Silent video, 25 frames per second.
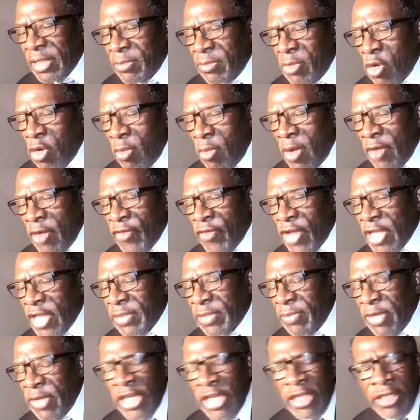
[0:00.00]
Home Affairs
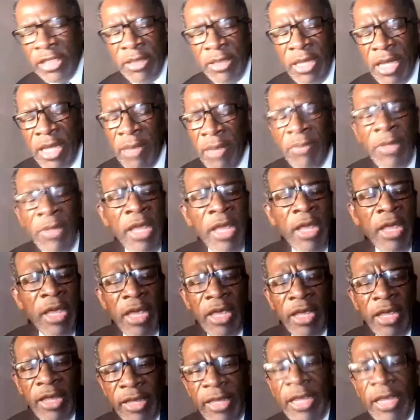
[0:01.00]
Minister,
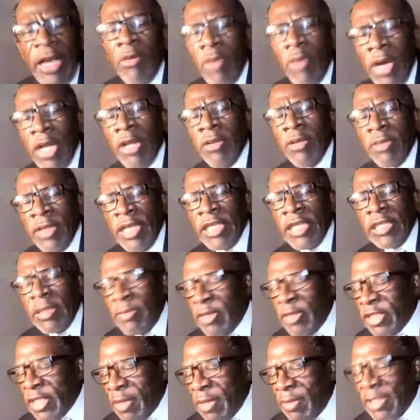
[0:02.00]
yeah, well, there's a
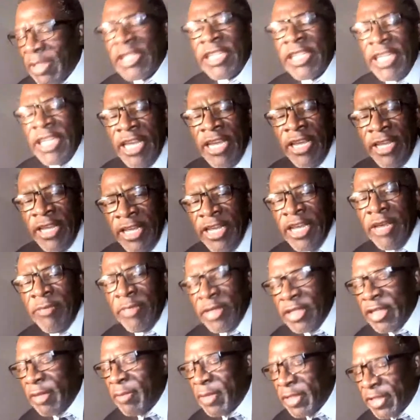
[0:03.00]
Mr. Masia here,
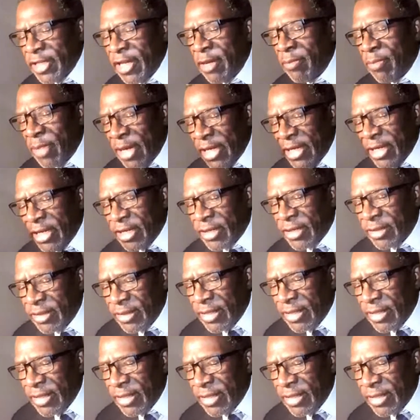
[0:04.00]
Mr. Masia Banda.